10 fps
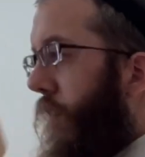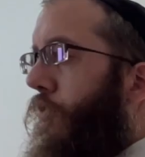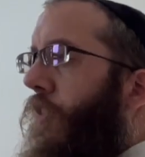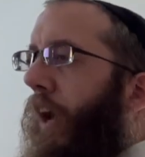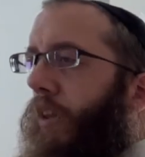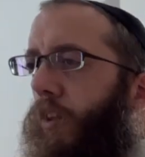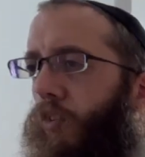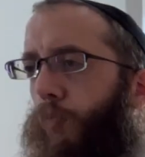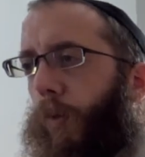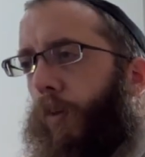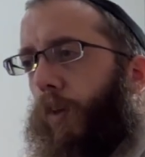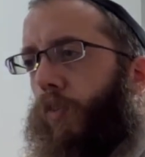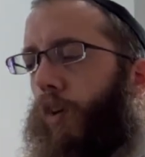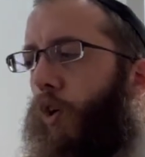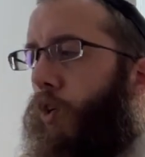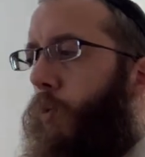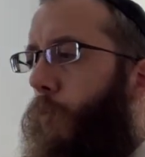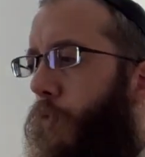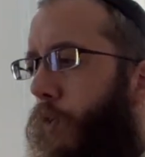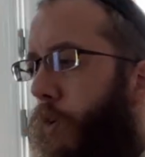In fact, this building is a
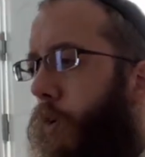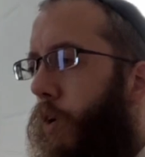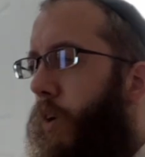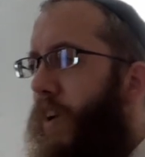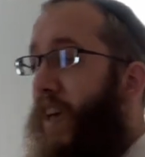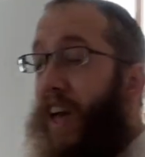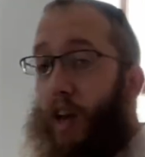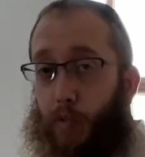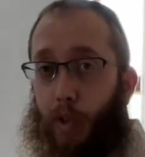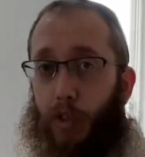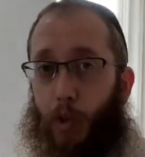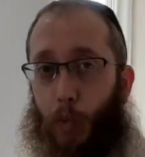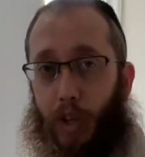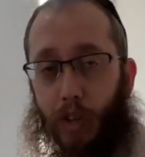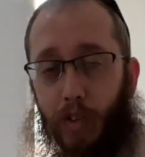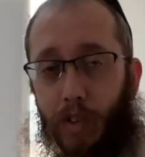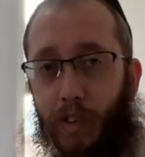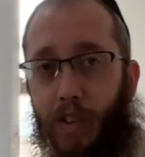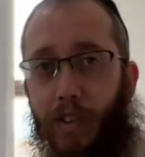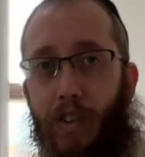home for everything we need,
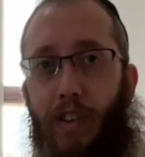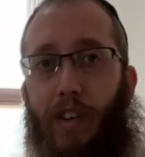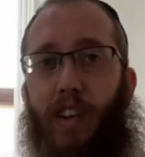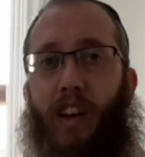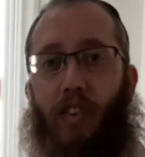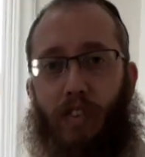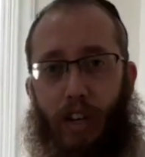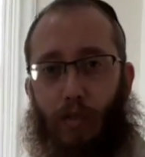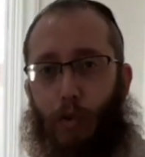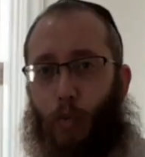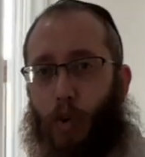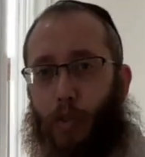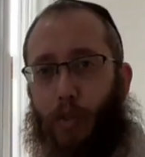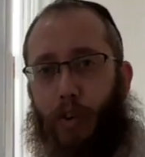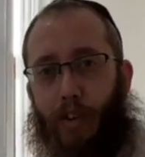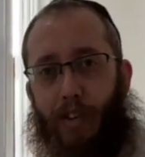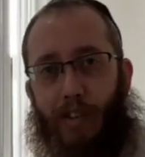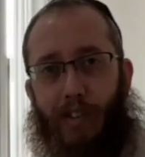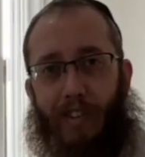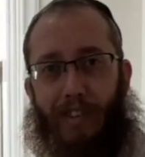aside for one thing.
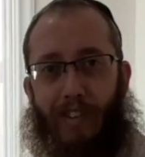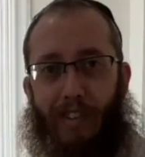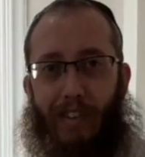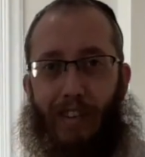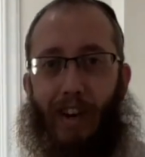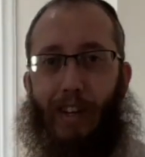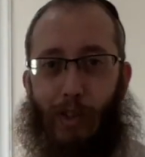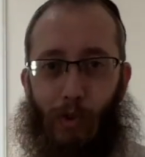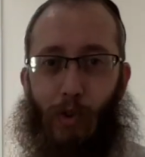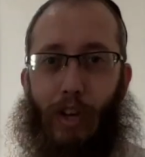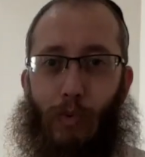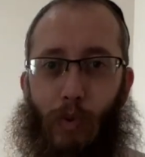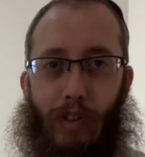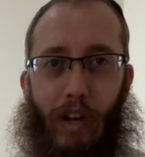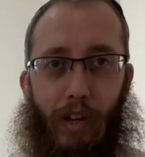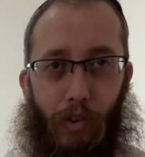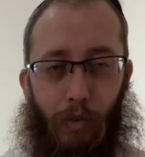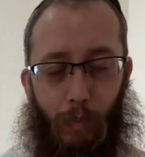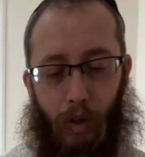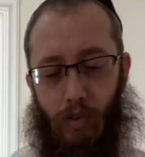I'll let you guess what that is.
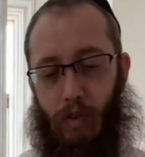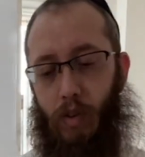But